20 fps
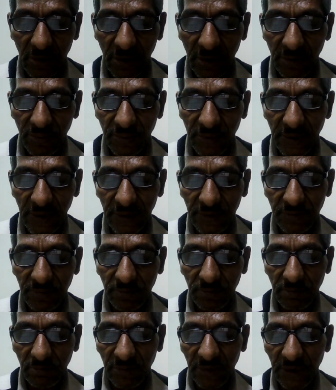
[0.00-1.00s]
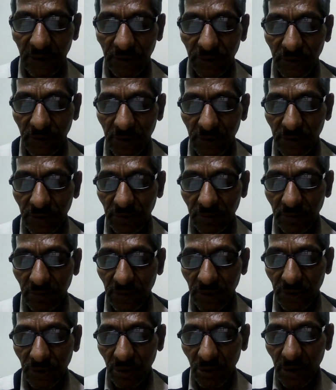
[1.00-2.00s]
If such bill is
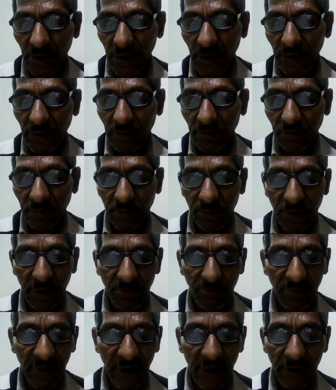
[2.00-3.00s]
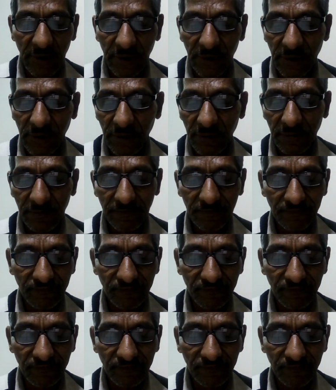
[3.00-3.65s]
dishonored, the party